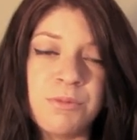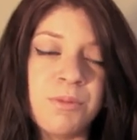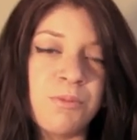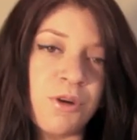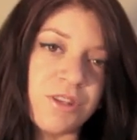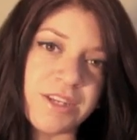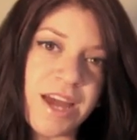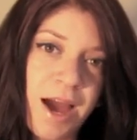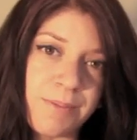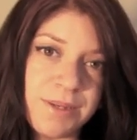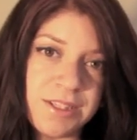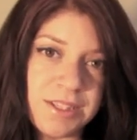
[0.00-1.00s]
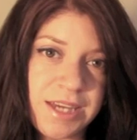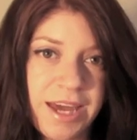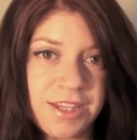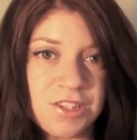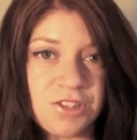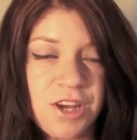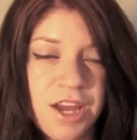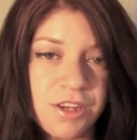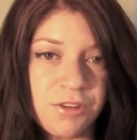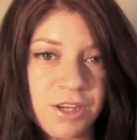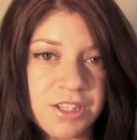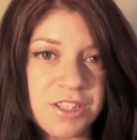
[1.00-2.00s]
be more than happy to answer
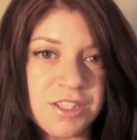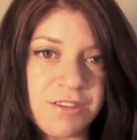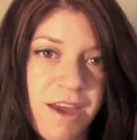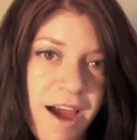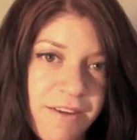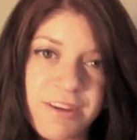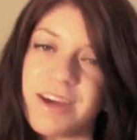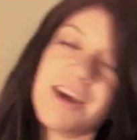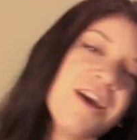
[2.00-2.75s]
any questions you have.